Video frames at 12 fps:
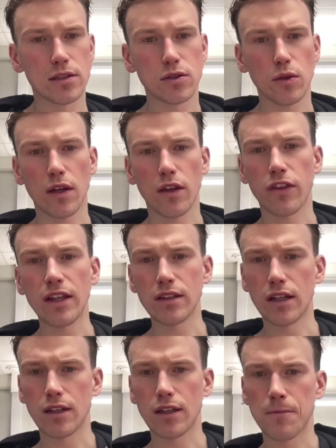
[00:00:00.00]
So I
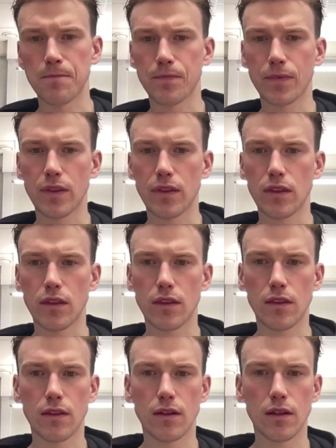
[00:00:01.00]
think like
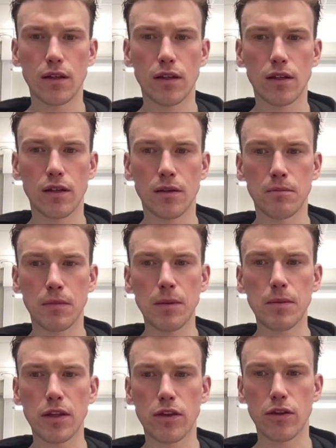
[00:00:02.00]

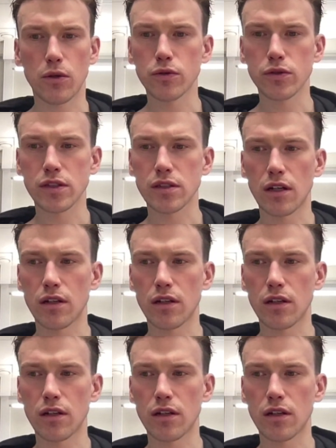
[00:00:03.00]
maybe those